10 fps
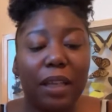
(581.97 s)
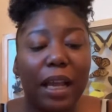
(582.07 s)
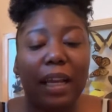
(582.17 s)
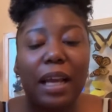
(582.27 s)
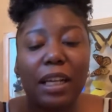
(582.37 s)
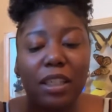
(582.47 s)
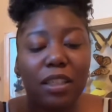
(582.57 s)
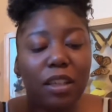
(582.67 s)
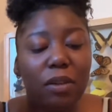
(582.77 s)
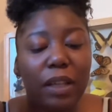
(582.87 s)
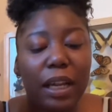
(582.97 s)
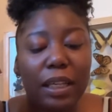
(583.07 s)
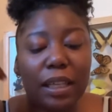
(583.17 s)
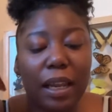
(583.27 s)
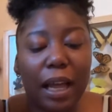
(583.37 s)
Like, I just know that
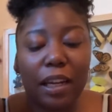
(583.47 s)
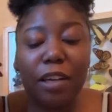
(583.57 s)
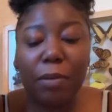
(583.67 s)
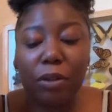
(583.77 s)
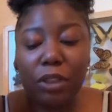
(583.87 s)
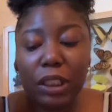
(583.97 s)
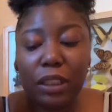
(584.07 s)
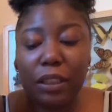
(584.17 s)
it's a lot of emotions